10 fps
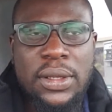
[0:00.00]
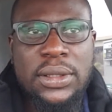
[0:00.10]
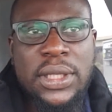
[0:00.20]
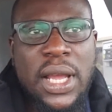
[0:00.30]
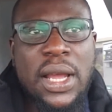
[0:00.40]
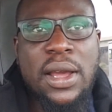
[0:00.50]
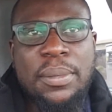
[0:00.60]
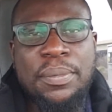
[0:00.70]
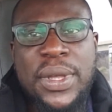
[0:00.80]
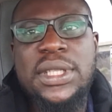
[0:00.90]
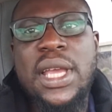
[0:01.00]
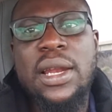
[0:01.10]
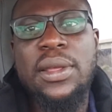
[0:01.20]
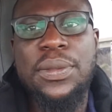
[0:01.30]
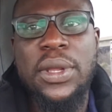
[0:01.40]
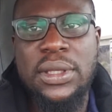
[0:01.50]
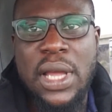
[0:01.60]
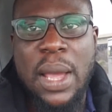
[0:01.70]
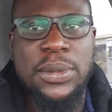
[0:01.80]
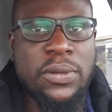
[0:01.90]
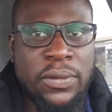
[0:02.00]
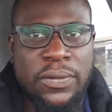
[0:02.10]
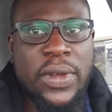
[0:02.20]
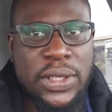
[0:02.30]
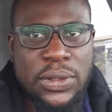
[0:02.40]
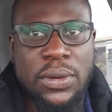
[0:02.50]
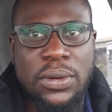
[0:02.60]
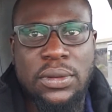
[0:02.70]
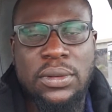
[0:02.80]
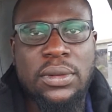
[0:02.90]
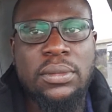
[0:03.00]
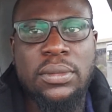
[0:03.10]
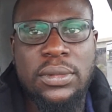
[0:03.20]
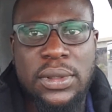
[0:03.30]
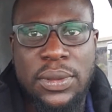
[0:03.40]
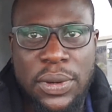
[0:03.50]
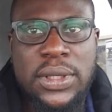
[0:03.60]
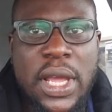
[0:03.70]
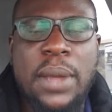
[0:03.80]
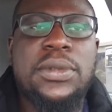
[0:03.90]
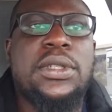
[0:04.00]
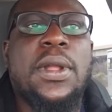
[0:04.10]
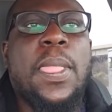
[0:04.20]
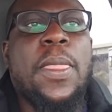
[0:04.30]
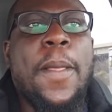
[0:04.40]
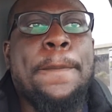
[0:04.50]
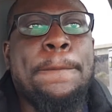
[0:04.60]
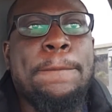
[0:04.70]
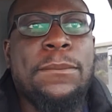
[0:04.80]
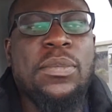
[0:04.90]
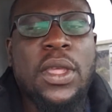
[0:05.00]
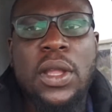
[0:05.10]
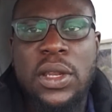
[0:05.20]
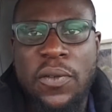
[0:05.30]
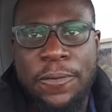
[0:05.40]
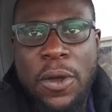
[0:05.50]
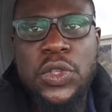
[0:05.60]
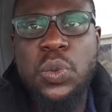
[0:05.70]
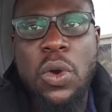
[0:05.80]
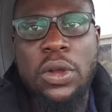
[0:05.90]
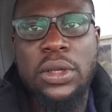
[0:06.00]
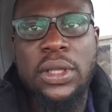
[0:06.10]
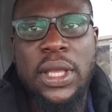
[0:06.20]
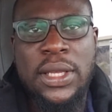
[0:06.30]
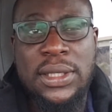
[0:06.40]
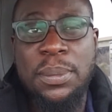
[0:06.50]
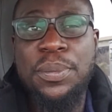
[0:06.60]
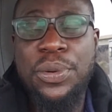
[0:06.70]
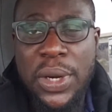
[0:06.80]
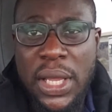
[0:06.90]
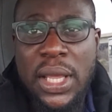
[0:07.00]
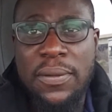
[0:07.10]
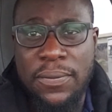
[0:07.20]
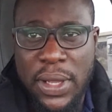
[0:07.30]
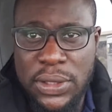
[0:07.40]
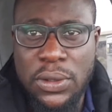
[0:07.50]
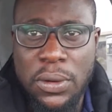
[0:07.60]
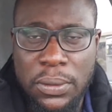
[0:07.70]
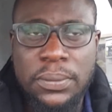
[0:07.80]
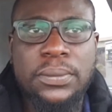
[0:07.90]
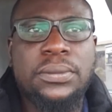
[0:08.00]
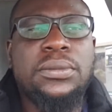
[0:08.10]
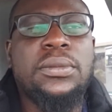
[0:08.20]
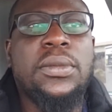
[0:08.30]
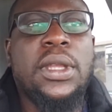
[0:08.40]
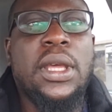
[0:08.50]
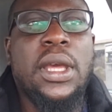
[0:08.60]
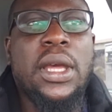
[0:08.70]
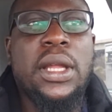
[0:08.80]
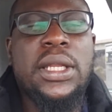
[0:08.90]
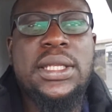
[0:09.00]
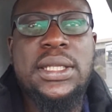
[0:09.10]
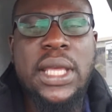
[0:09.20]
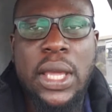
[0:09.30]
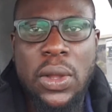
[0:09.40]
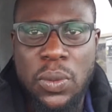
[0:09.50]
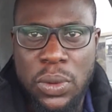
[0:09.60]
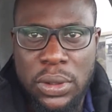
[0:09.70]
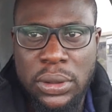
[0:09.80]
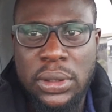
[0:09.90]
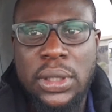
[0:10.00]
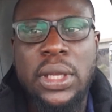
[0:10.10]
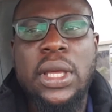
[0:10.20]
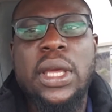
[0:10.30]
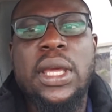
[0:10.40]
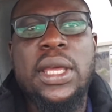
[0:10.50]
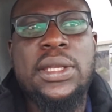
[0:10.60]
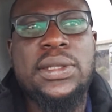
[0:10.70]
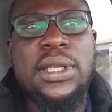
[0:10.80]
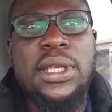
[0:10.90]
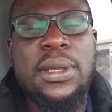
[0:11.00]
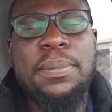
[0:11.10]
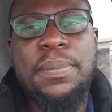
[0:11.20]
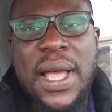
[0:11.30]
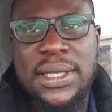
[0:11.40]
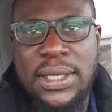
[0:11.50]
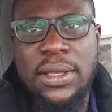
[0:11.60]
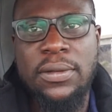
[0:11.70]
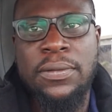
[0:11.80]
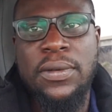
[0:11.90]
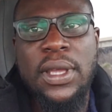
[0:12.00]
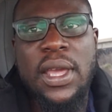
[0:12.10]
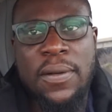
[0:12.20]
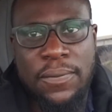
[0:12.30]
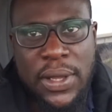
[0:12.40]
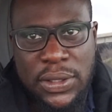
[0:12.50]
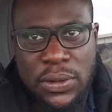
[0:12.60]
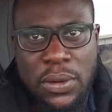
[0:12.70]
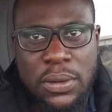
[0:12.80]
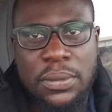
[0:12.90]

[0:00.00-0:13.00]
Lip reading: There are basically three types of investor. Three types. The first one is the pre-investor. The second one is the passive investor.